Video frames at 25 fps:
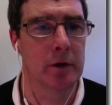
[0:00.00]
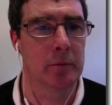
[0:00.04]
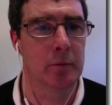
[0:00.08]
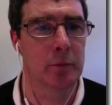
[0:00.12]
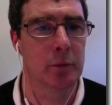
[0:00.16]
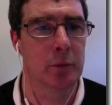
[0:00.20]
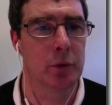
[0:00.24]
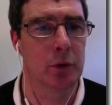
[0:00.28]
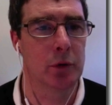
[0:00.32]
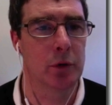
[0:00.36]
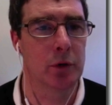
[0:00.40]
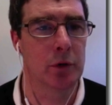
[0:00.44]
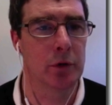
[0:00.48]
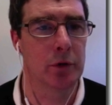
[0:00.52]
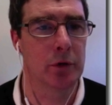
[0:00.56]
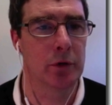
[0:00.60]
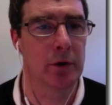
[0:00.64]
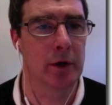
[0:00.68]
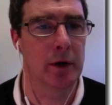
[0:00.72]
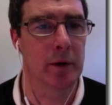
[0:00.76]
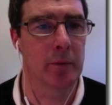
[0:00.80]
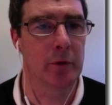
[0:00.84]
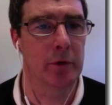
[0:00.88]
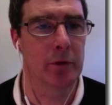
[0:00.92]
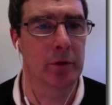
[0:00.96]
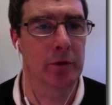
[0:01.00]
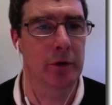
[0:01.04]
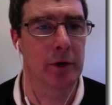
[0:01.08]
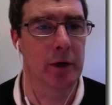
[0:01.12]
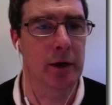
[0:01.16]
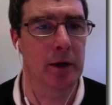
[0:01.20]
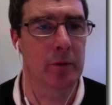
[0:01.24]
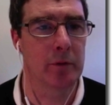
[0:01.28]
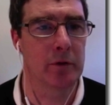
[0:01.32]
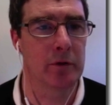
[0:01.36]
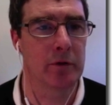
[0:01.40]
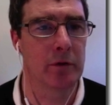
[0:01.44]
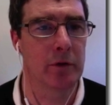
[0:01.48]
programmer's
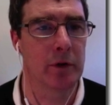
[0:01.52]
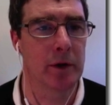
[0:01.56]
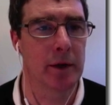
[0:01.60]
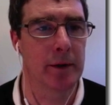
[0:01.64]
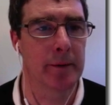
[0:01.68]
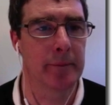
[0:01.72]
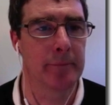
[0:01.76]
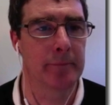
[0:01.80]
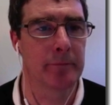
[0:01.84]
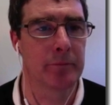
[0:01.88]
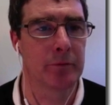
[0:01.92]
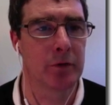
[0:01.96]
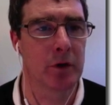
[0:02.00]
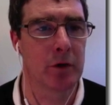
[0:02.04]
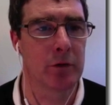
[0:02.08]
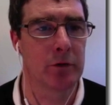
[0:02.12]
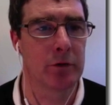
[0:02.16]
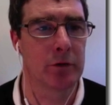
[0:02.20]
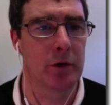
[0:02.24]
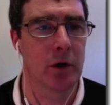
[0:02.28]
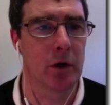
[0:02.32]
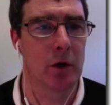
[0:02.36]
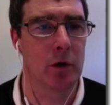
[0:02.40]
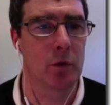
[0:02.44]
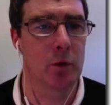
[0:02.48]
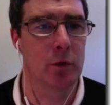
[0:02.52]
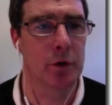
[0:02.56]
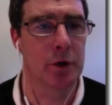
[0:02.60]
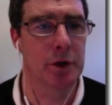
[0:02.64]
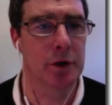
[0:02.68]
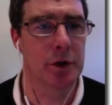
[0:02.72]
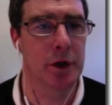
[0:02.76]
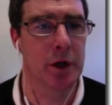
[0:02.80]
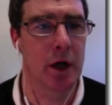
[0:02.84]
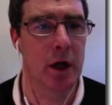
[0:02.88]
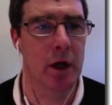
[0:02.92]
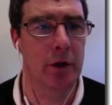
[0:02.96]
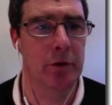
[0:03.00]
type of thing. So we
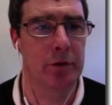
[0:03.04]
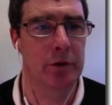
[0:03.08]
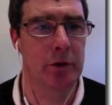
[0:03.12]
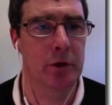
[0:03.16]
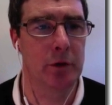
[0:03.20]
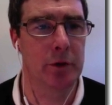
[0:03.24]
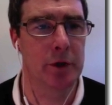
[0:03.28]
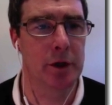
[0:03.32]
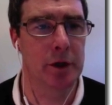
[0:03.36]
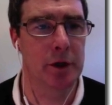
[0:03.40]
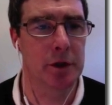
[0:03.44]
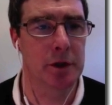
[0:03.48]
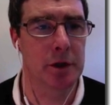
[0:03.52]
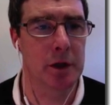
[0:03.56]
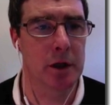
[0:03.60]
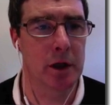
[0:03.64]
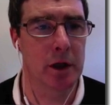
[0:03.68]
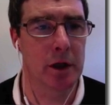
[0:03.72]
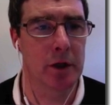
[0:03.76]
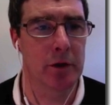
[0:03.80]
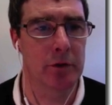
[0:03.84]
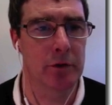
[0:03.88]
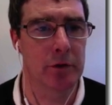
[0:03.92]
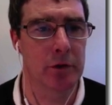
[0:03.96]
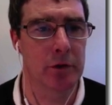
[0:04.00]
should also initialize